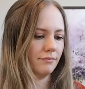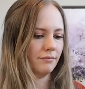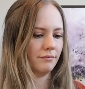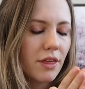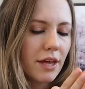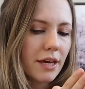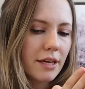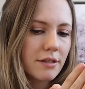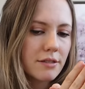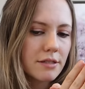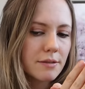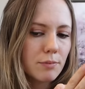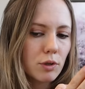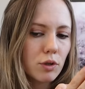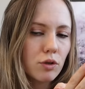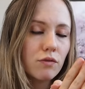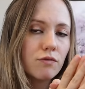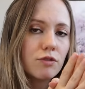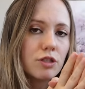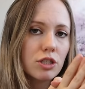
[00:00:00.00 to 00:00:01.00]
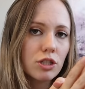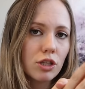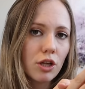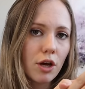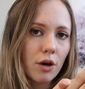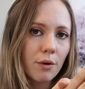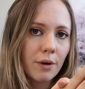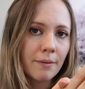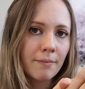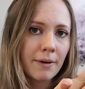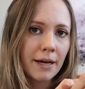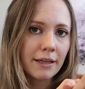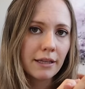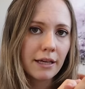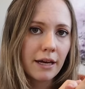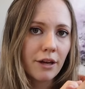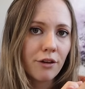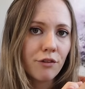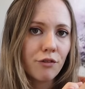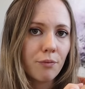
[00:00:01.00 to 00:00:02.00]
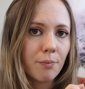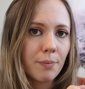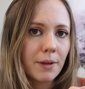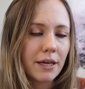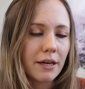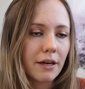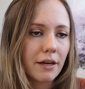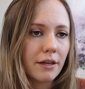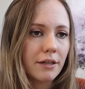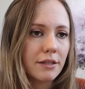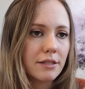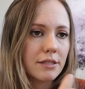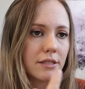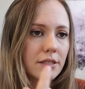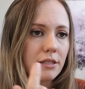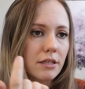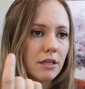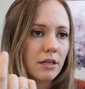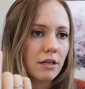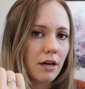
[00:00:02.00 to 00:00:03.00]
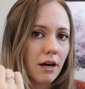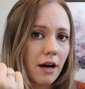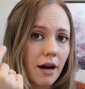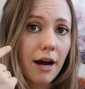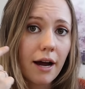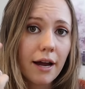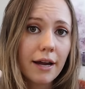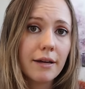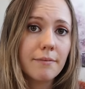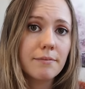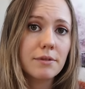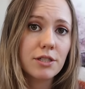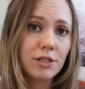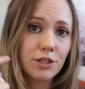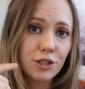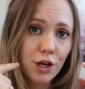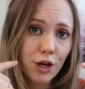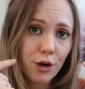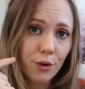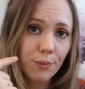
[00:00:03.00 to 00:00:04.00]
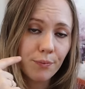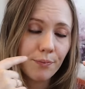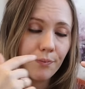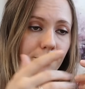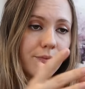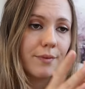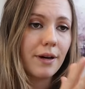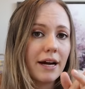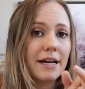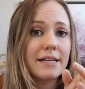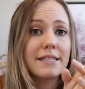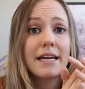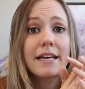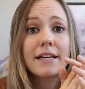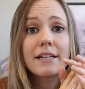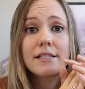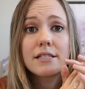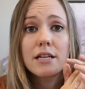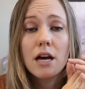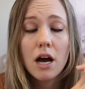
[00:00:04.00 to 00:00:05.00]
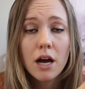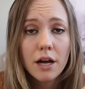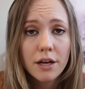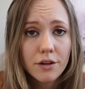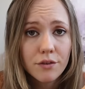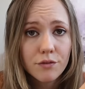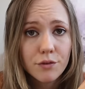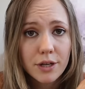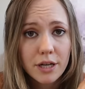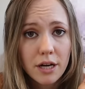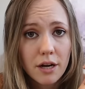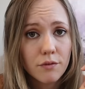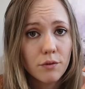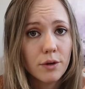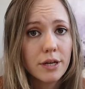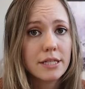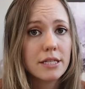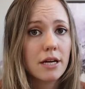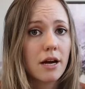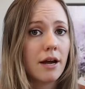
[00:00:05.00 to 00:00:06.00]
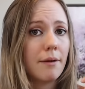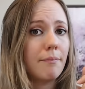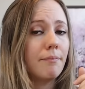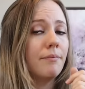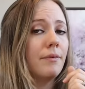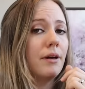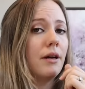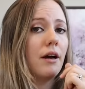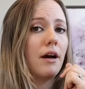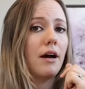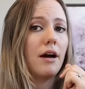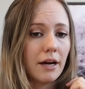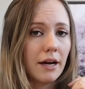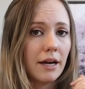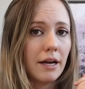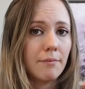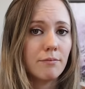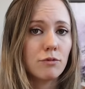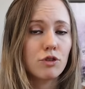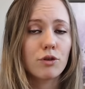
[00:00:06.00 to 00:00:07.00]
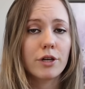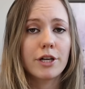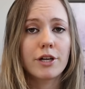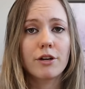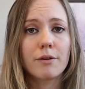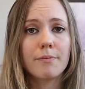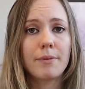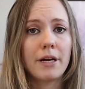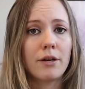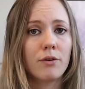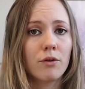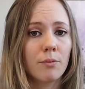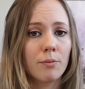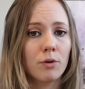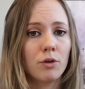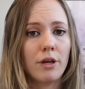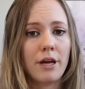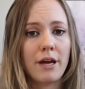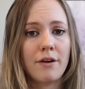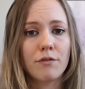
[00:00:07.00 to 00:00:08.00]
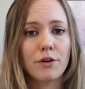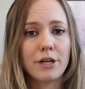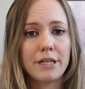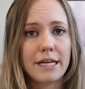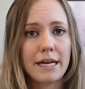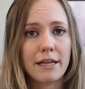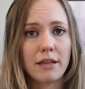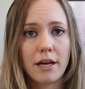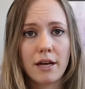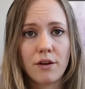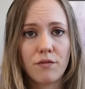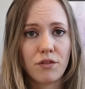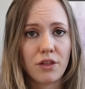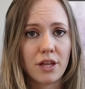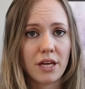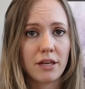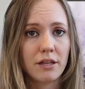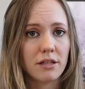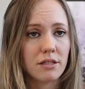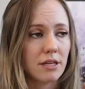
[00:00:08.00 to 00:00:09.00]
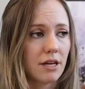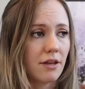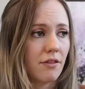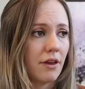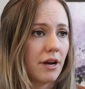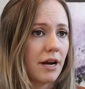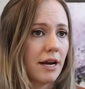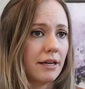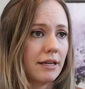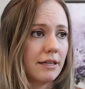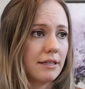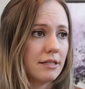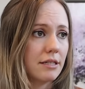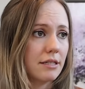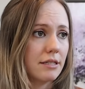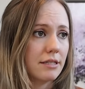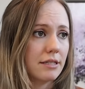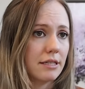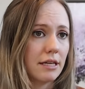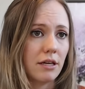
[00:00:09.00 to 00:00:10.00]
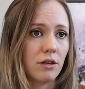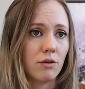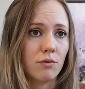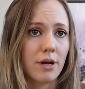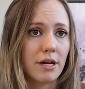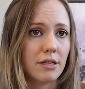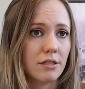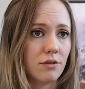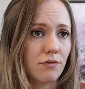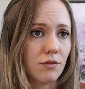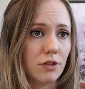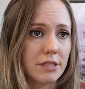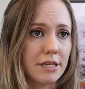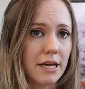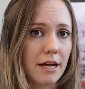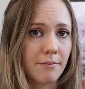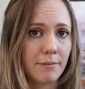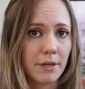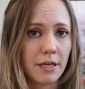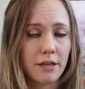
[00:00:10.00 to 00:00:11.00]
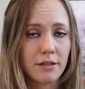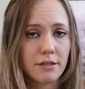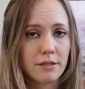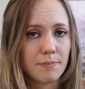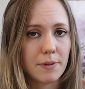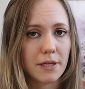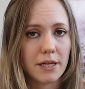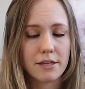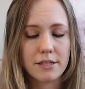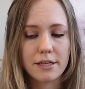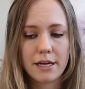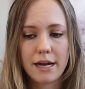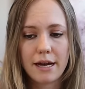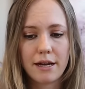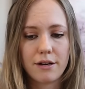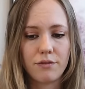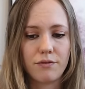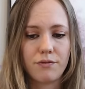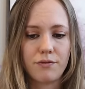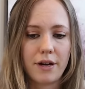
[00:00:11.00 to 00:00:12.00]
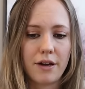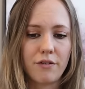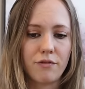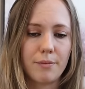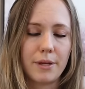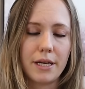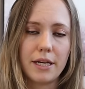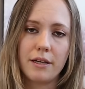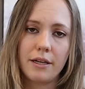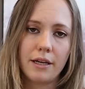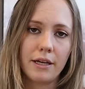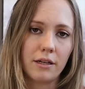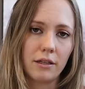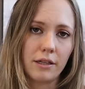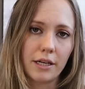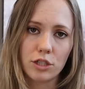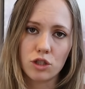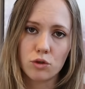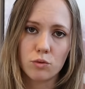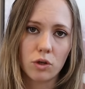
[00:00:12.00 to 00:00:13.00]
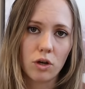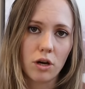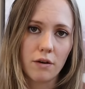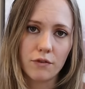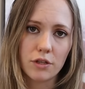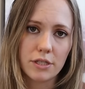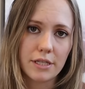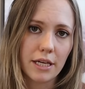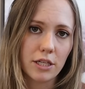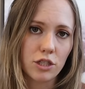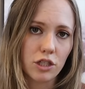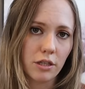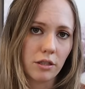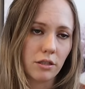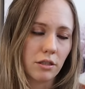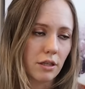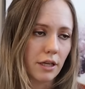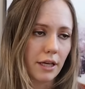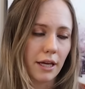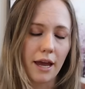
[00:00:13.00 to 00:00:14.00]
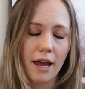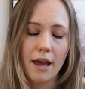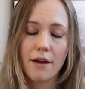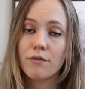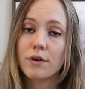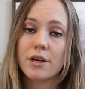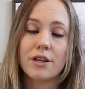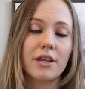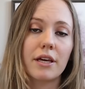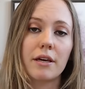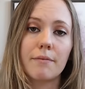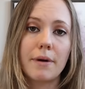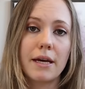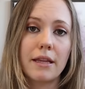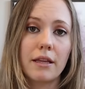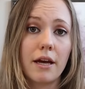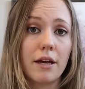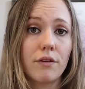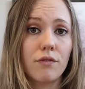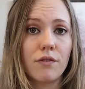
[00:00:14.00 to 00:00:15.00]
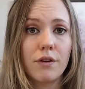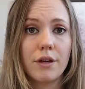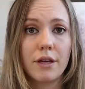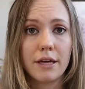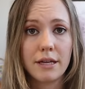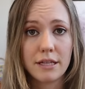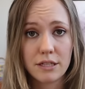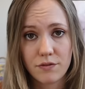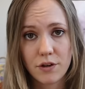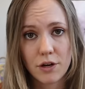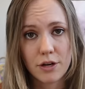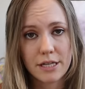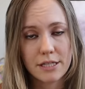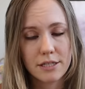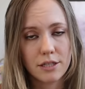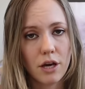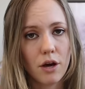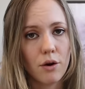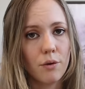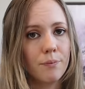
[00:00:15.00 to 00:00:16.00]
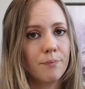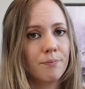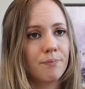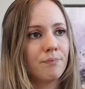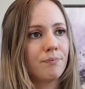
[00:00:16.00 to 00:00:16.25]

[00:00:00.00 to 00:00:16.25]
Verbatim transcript: Things move slow in my life because I am slow. I take a ton of recovery time. I am triggered by normal everyday life things and then I need to sit and rest for 10 minutes because I had a five minute intellectual conversation. Like everything in my life is very slow.